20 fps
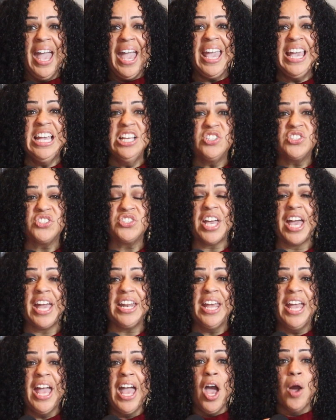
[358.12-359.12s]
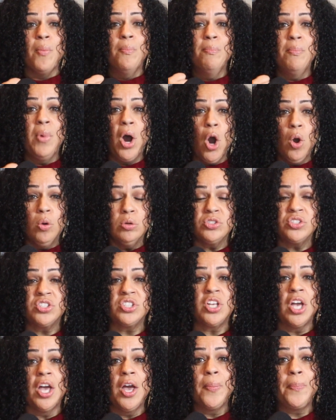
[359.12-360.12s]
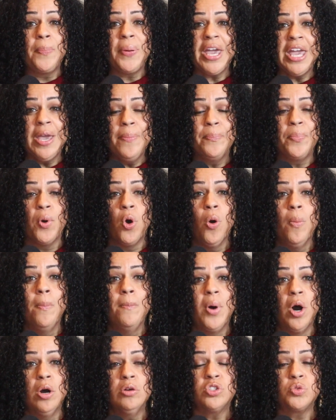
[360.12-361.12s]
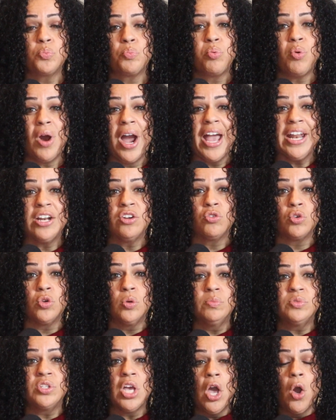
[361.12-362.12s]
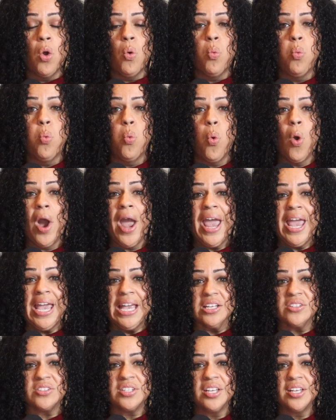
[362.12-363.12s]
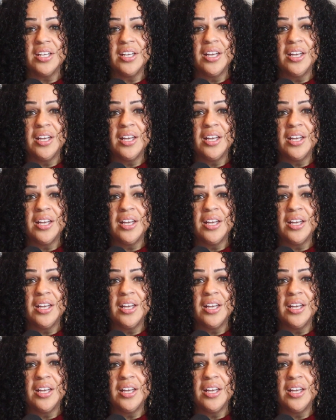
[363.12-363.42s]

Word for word: he said, Most people, most bridegrooms wait.